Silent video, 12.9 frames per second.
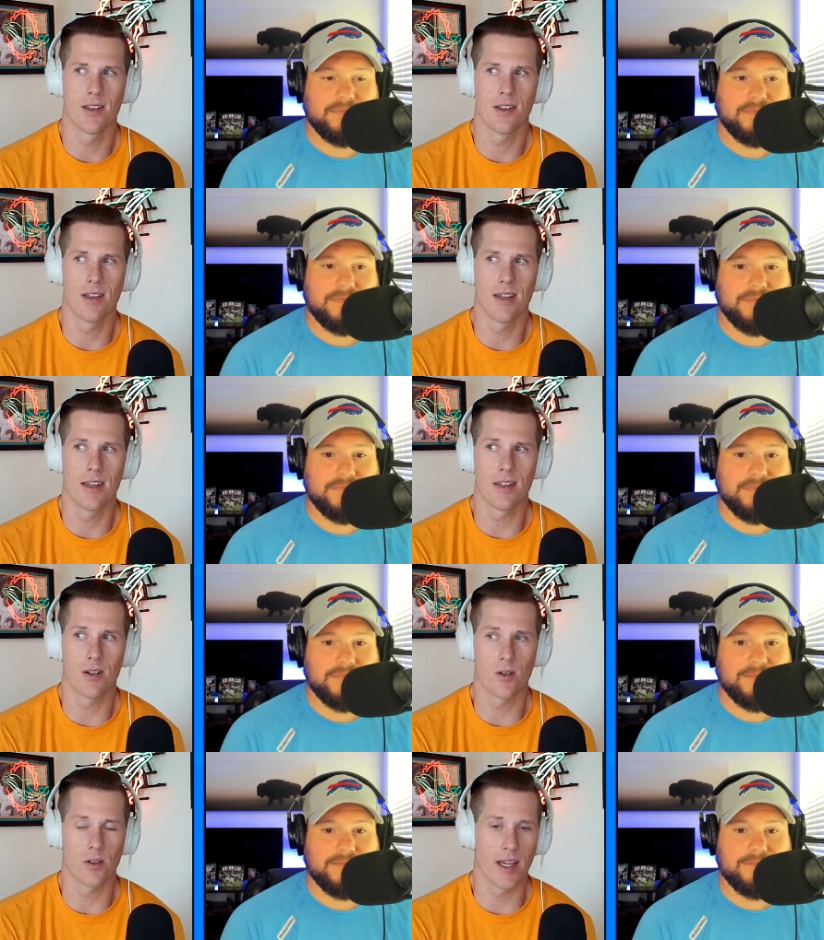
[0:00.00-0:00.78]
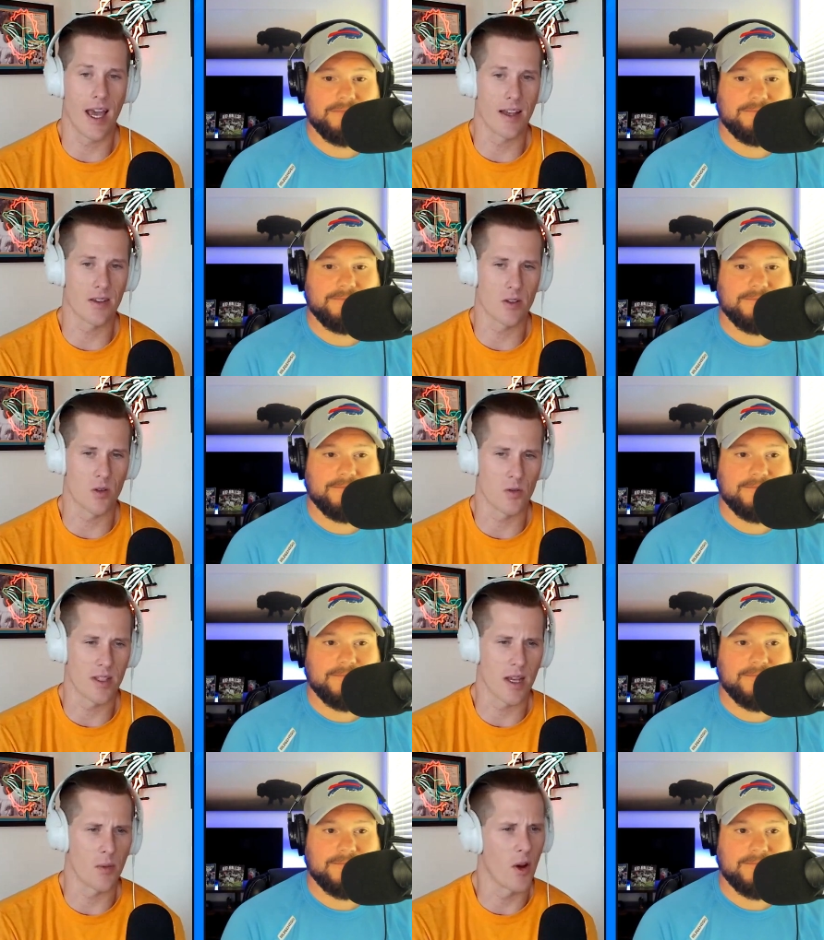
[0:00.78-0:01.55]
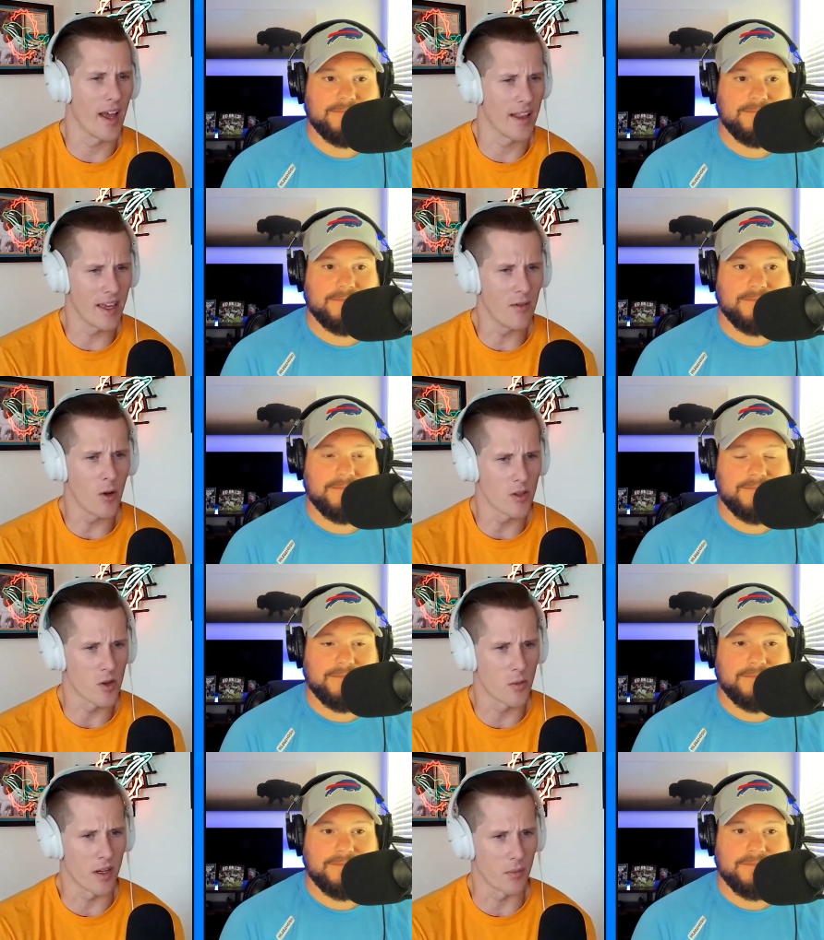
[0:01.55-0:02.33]
Speaker 1: he certainly has his own staple, and they've
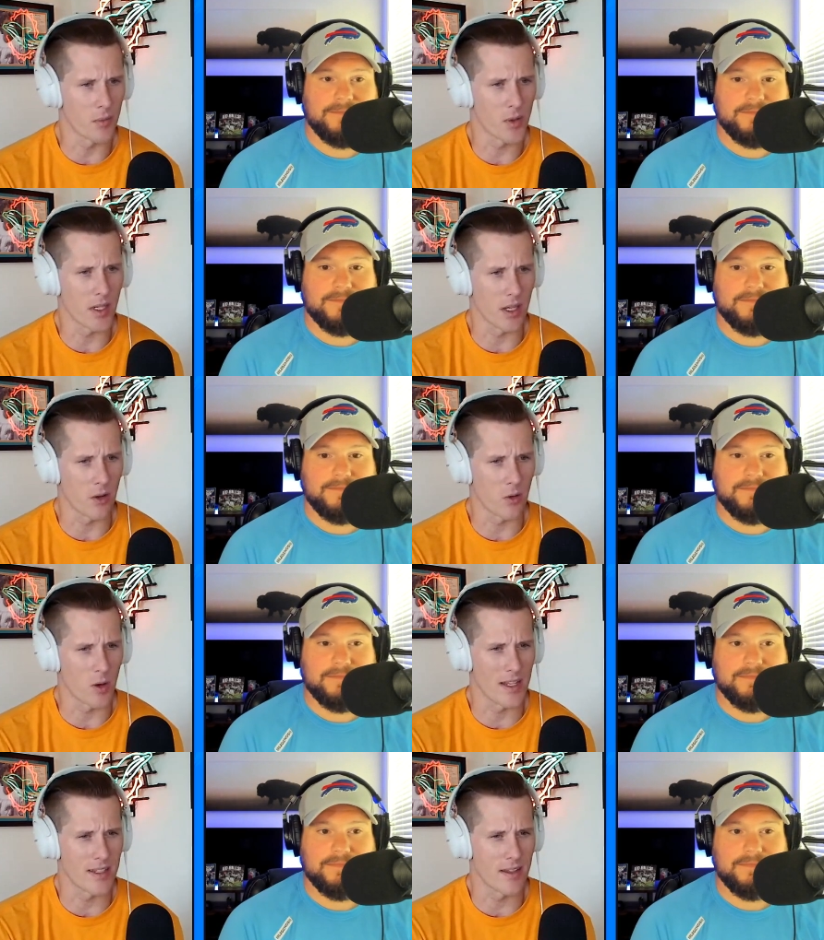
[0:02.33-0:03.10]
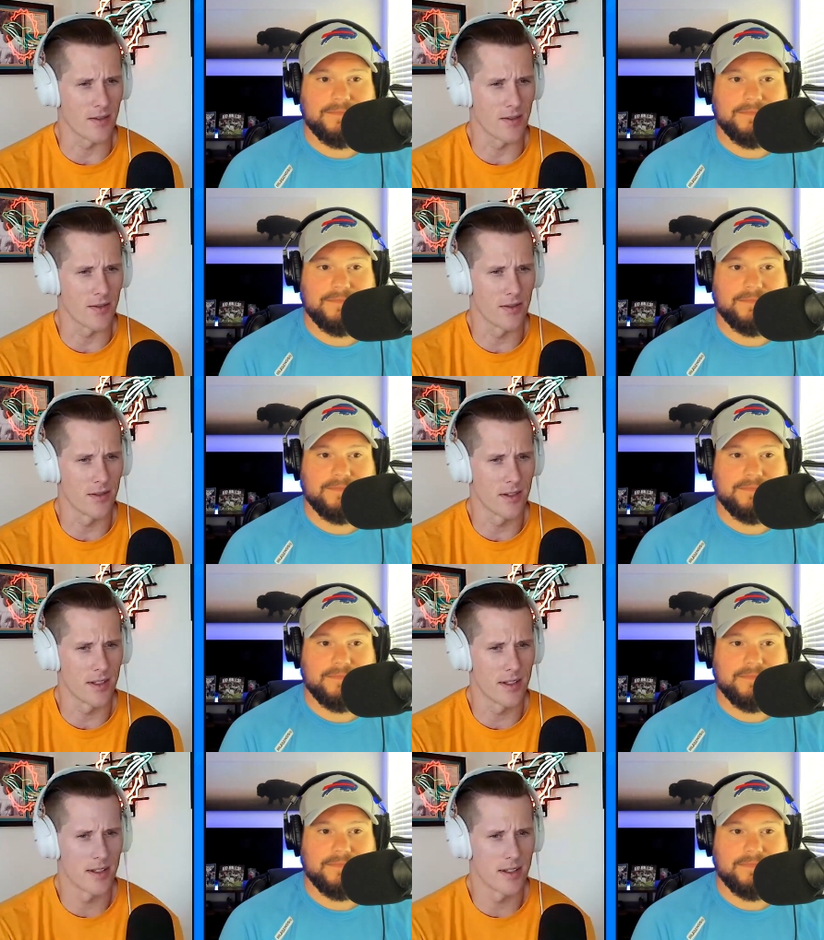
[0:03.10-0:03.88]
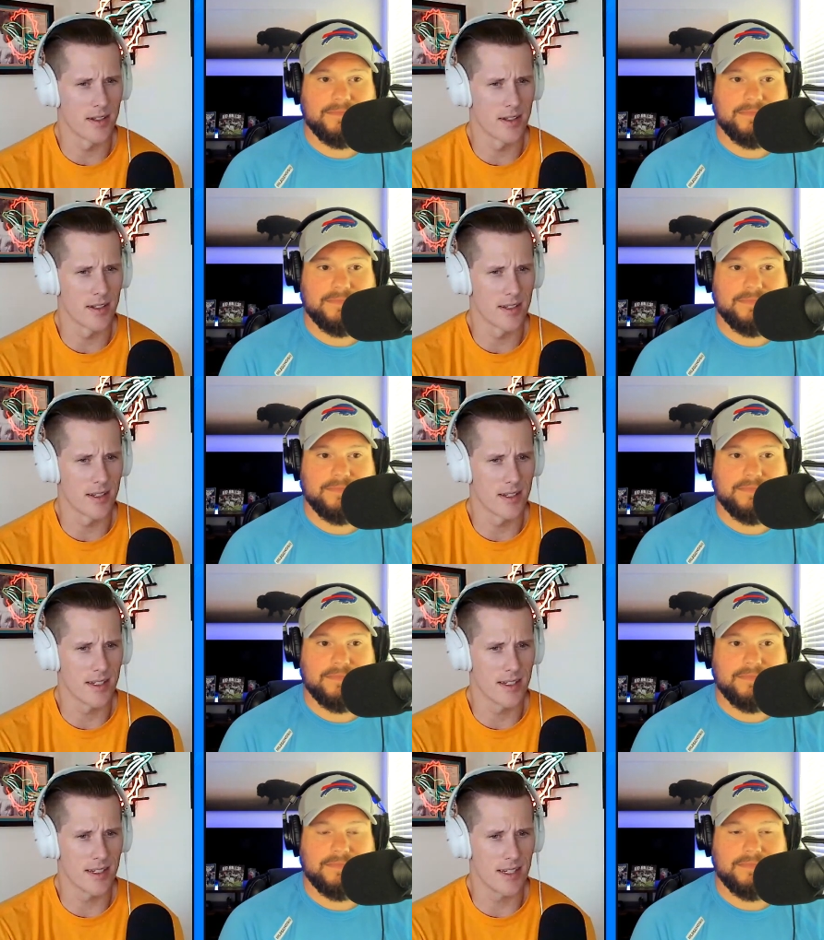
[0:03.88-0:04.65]
also been a pretty aggressive
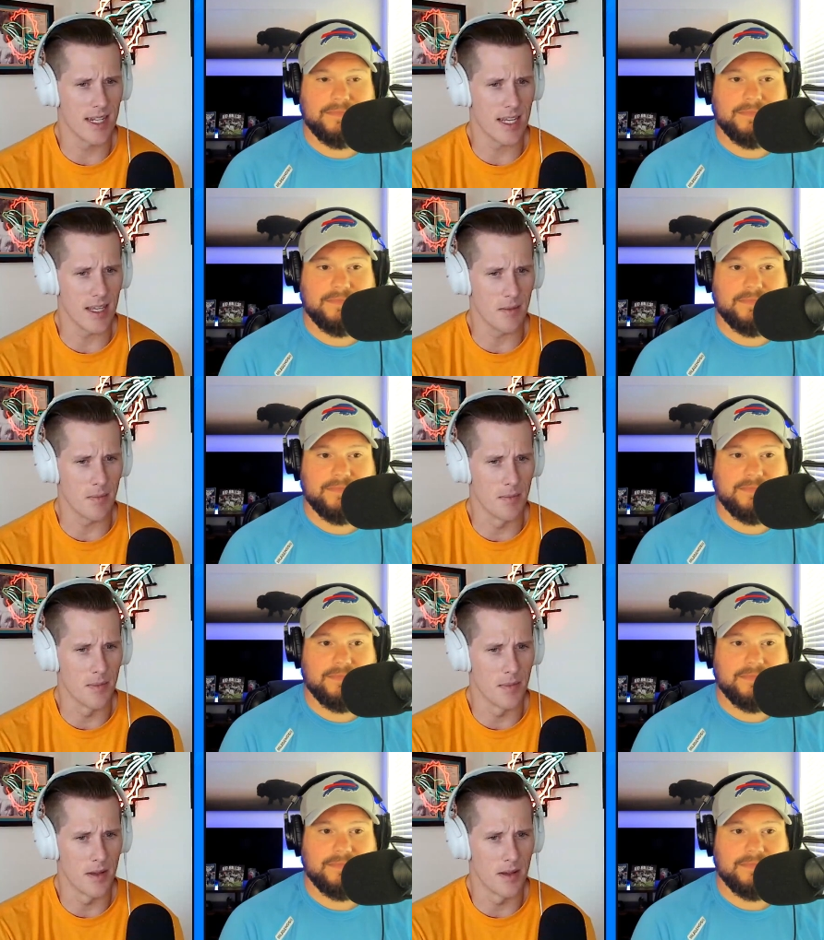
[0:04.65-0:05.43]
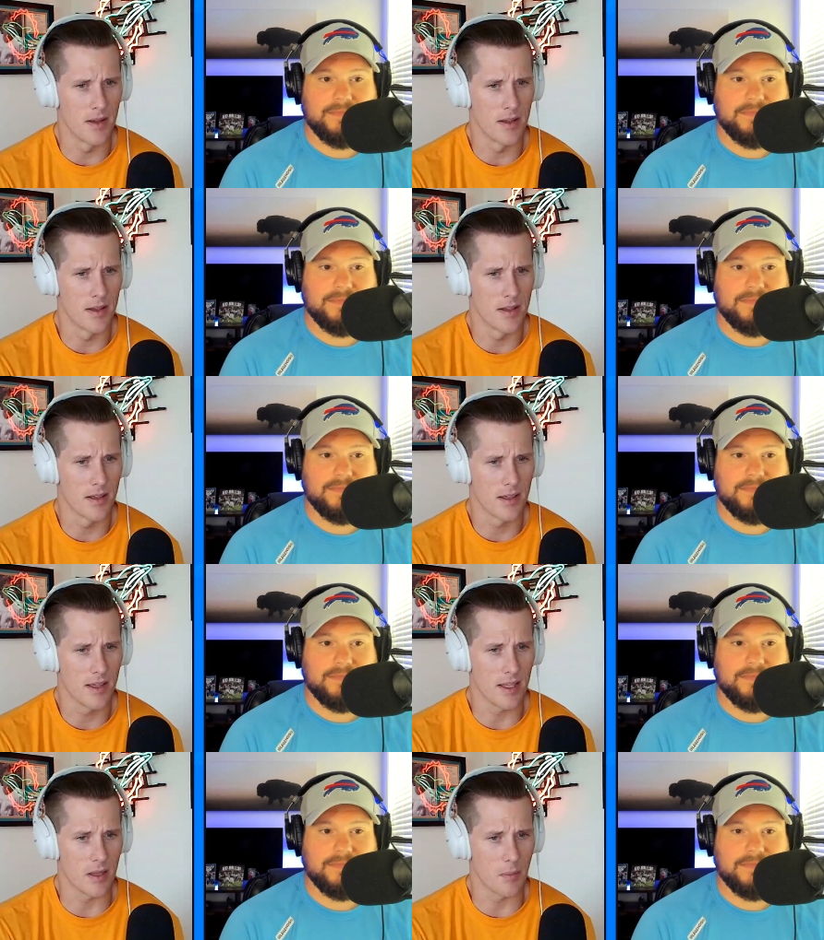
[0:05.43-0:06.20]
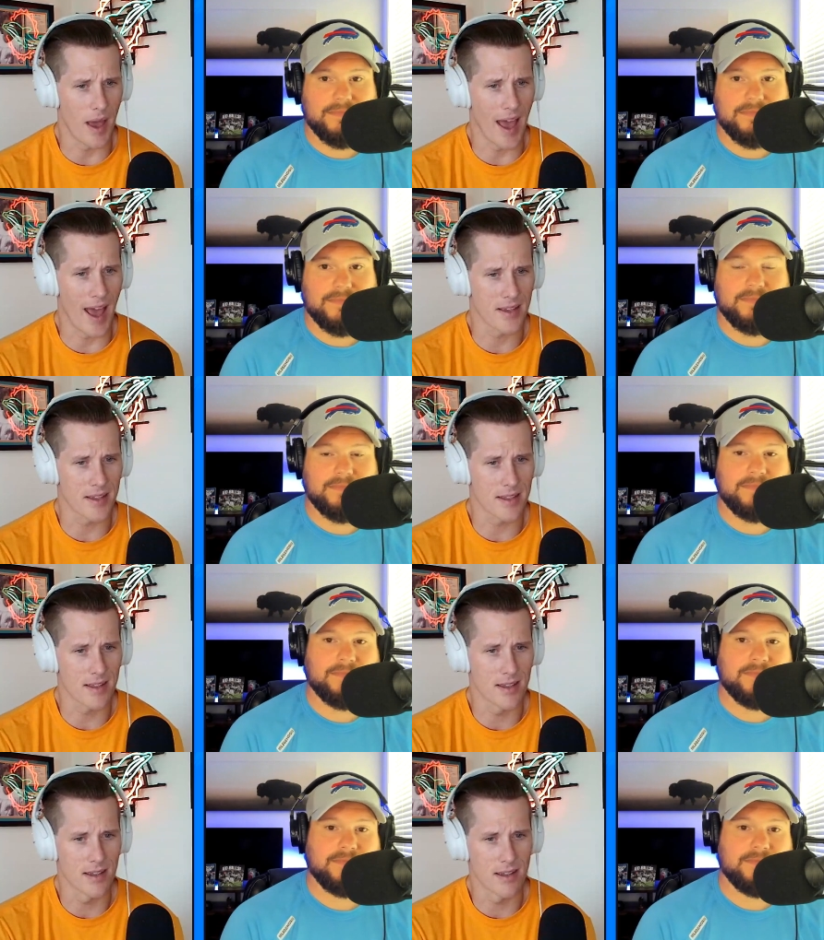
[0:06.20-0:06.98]
team in the past